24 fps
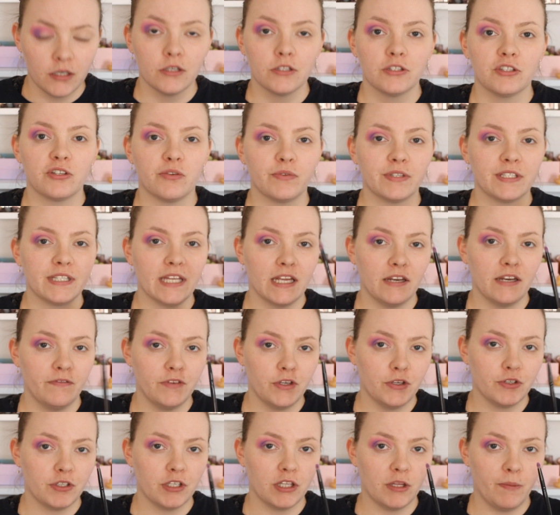So instead of
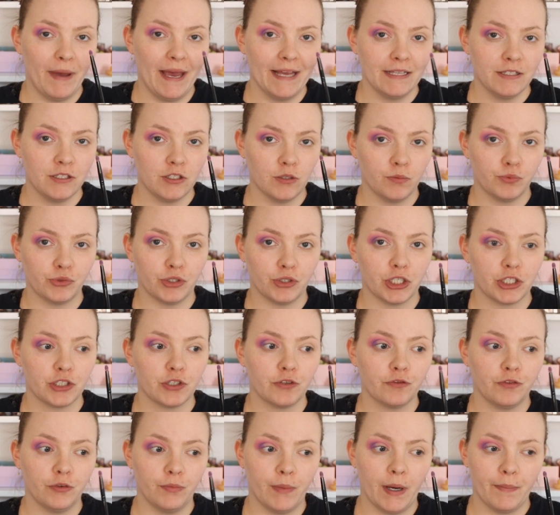using the pencil brush
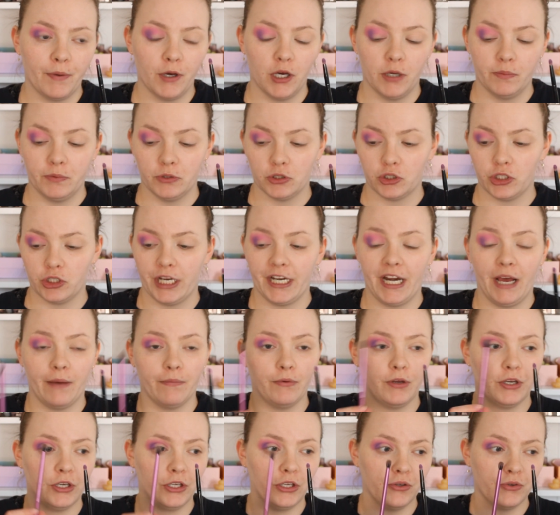for my purple shade, I'm
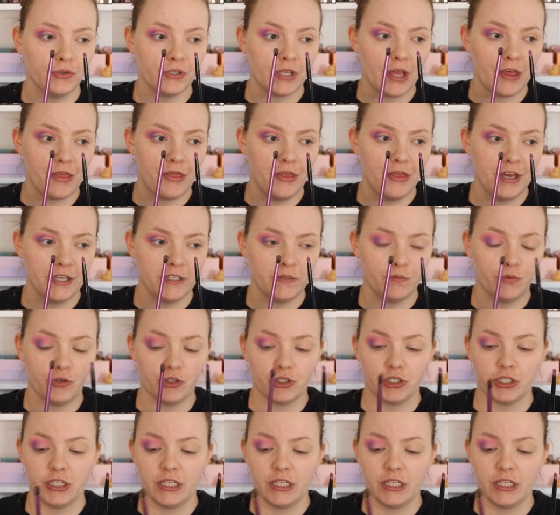going to use this brush.